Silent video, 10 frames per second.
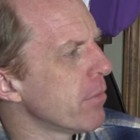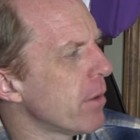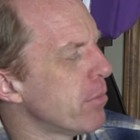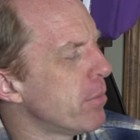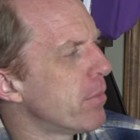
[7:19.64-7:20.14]

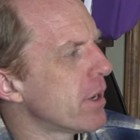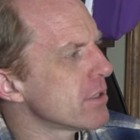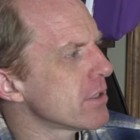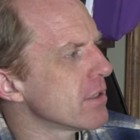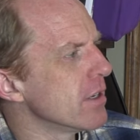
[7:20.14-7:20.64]
I'm
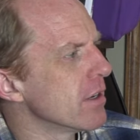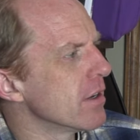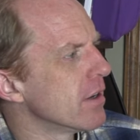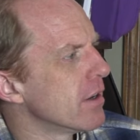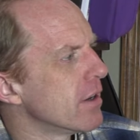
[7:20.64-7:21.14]
puzzled
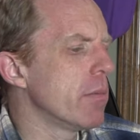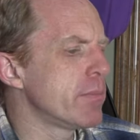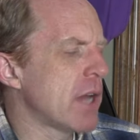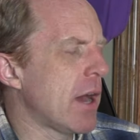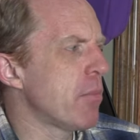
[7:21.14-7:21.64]
here.
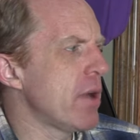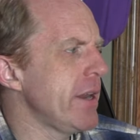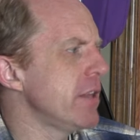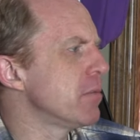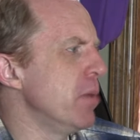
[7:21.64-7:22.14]
Tom
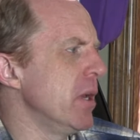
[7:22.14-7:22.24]
Brady's